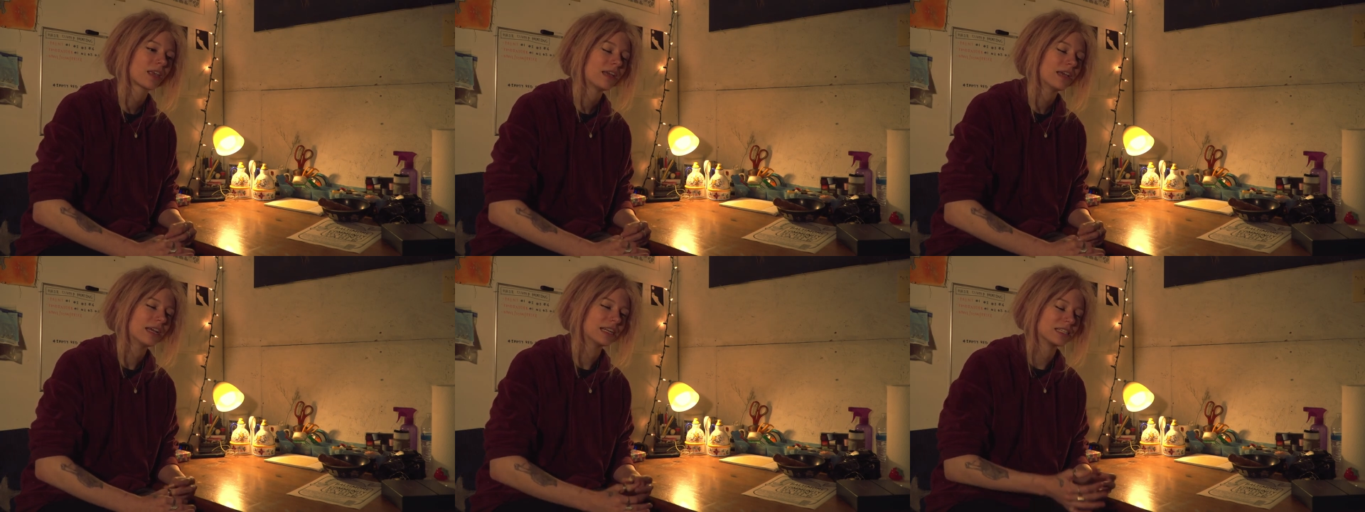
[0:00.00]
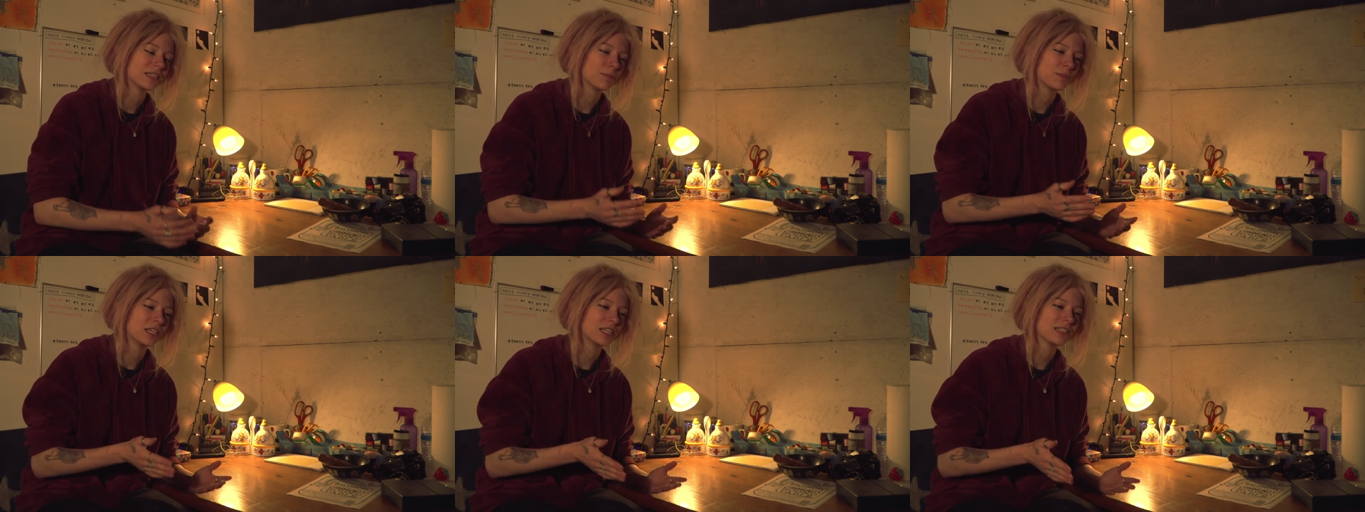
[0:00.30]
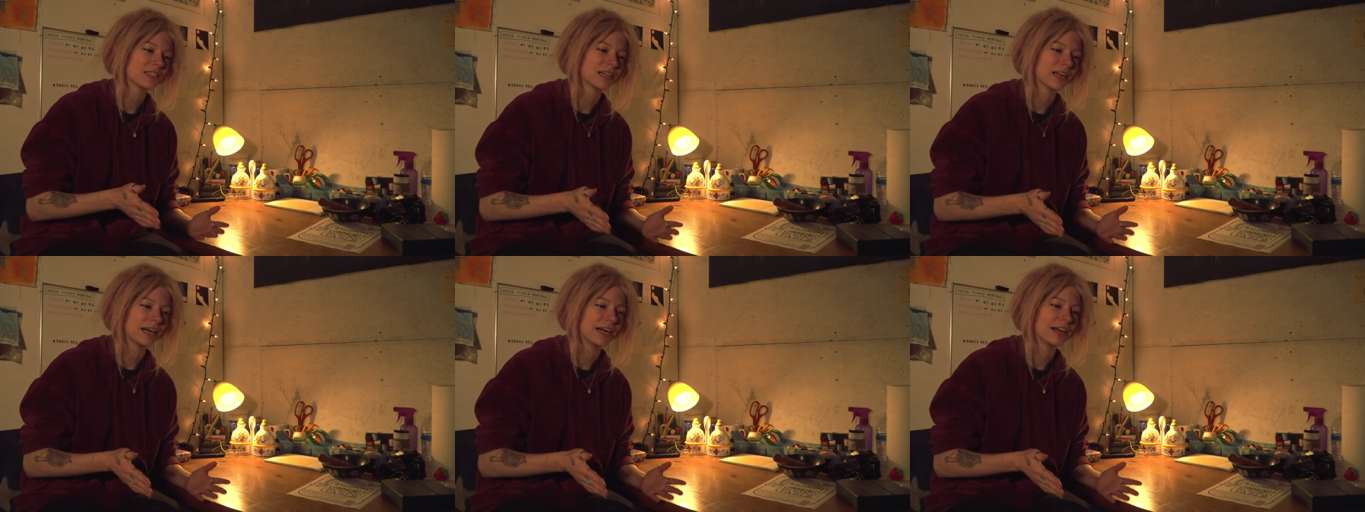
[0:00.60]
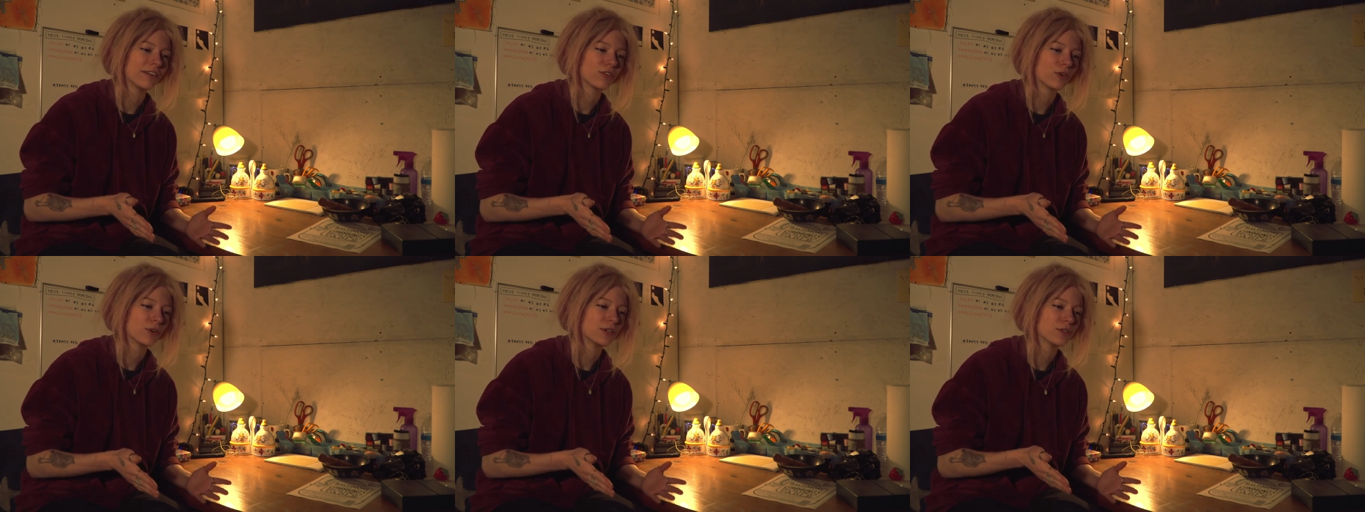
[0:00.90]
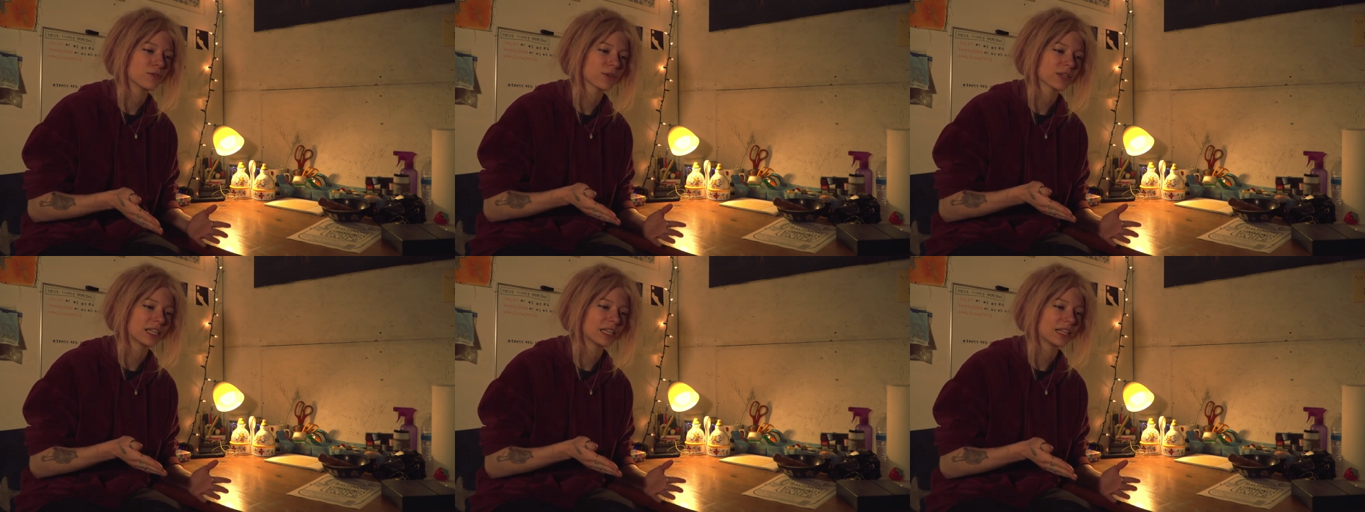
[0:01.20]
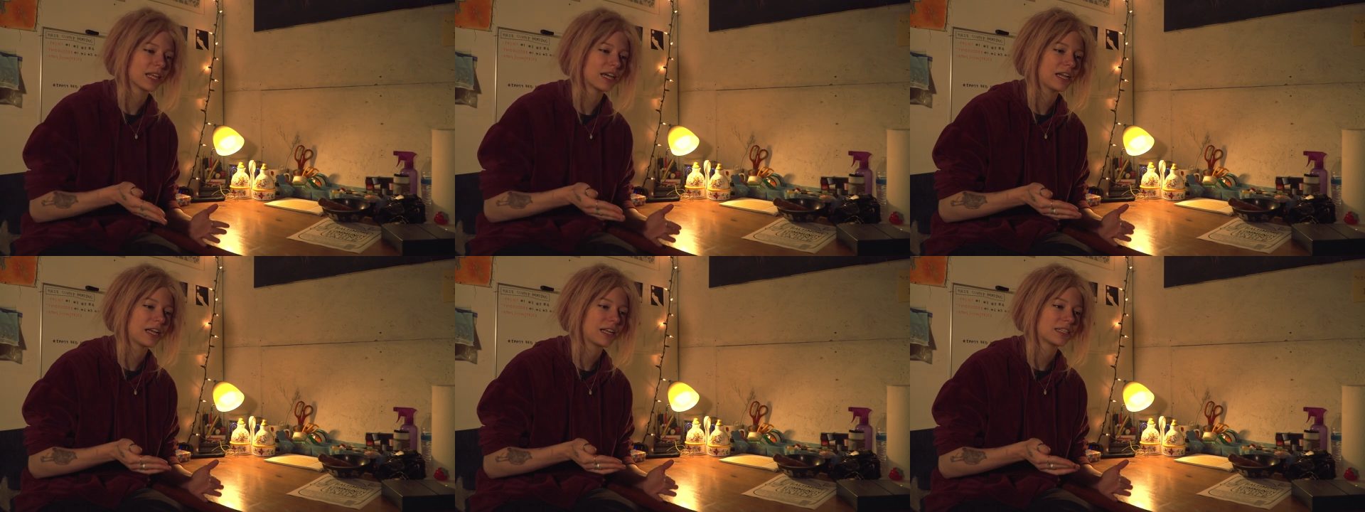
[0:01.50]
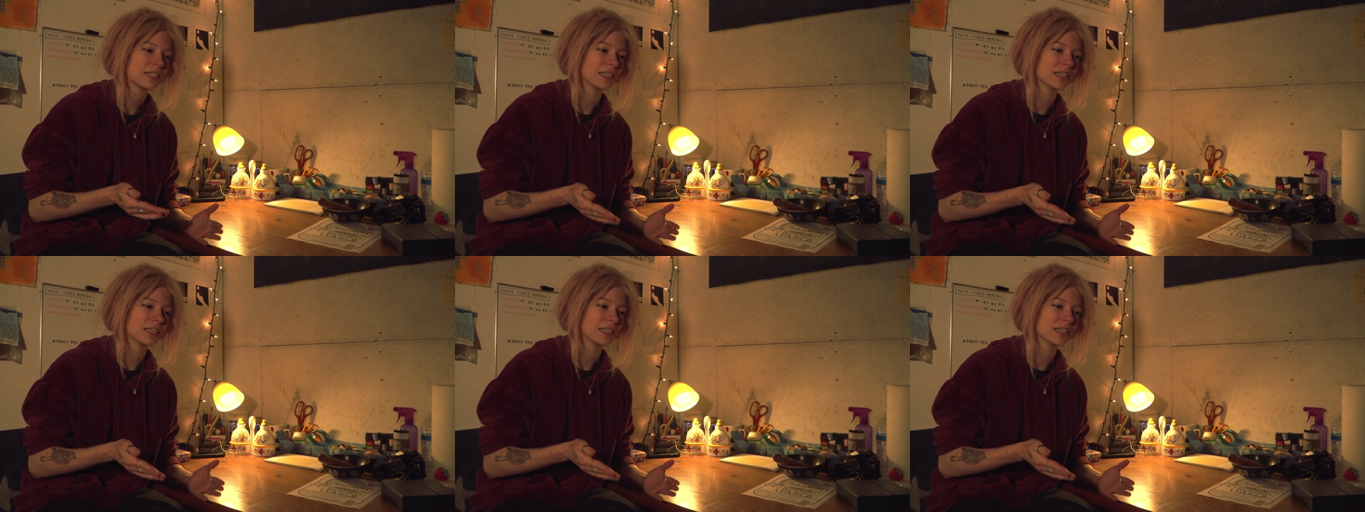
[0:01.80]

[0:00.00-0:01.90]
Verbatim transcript: it's a piece that I've always really liked,